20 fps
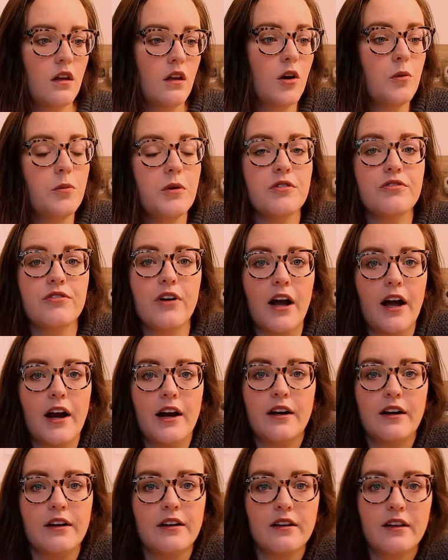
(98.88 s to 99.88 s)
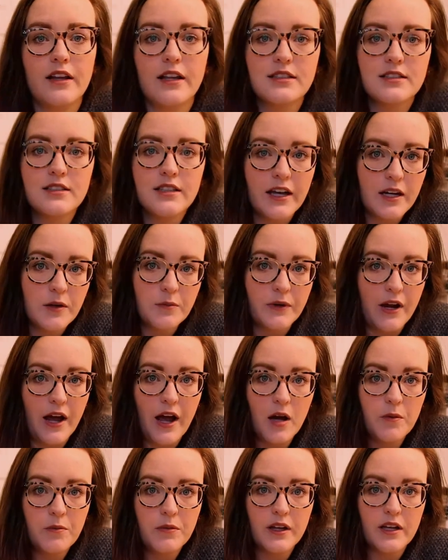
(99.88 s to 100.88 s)
He'll be fine. Let's let him
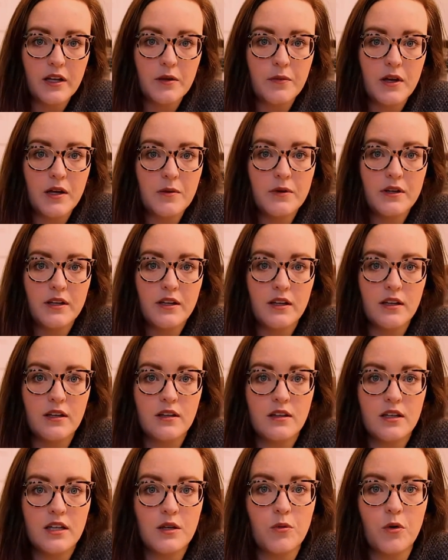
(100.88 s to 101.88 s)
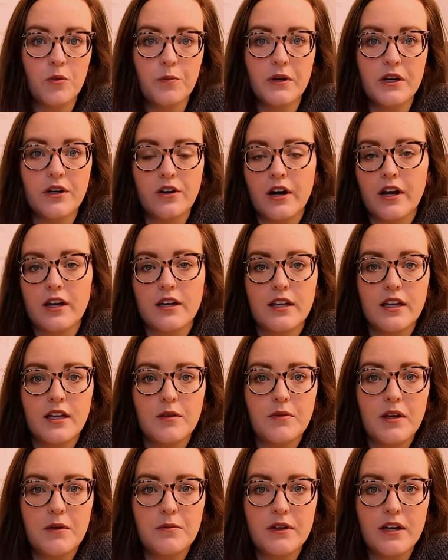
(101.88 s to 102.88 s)
nap. Like maybe he won't be cranky.
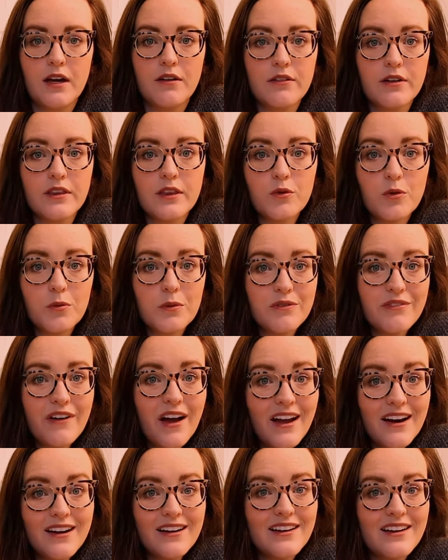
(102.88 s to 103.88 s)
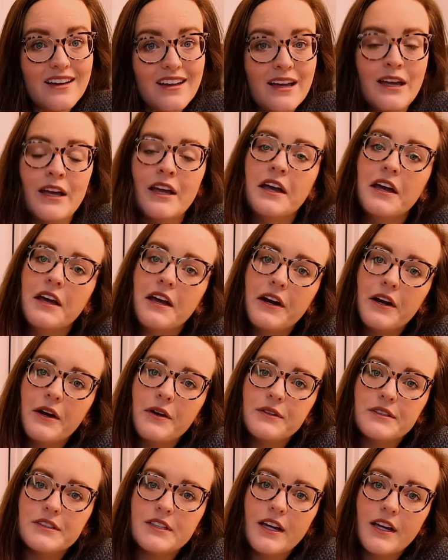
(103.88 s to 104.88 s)
Maybe everything will be fine. And
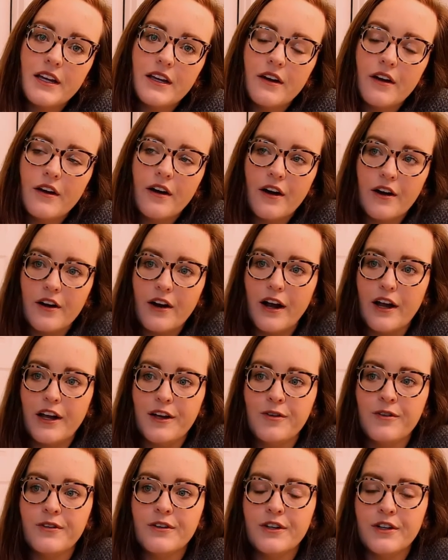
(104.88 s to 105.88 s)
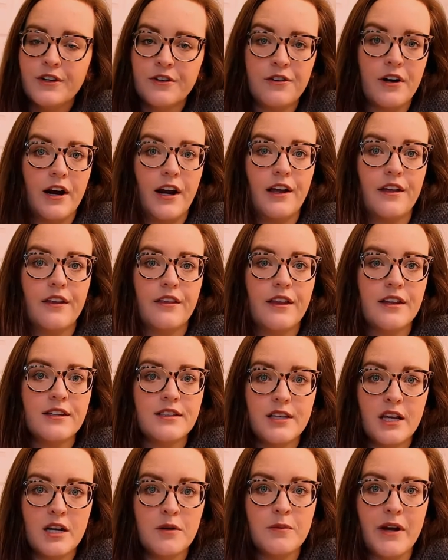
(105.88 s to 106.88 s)
I was like, all right, you're right.
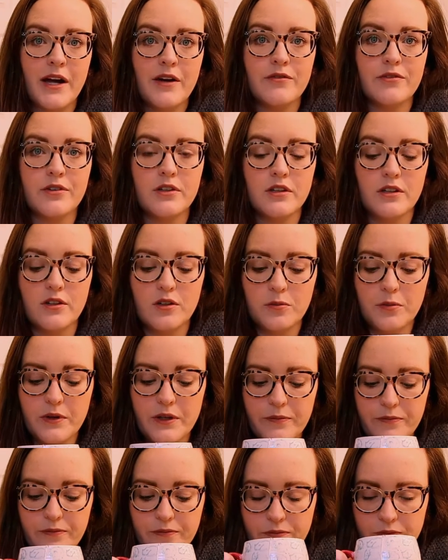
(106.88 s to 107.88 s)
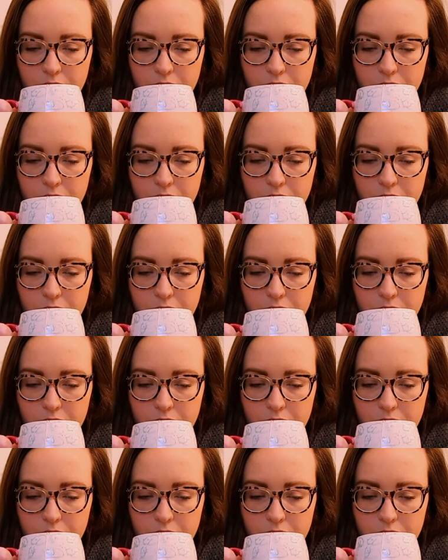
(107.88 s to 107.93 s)
Let's let him nap for a little bit.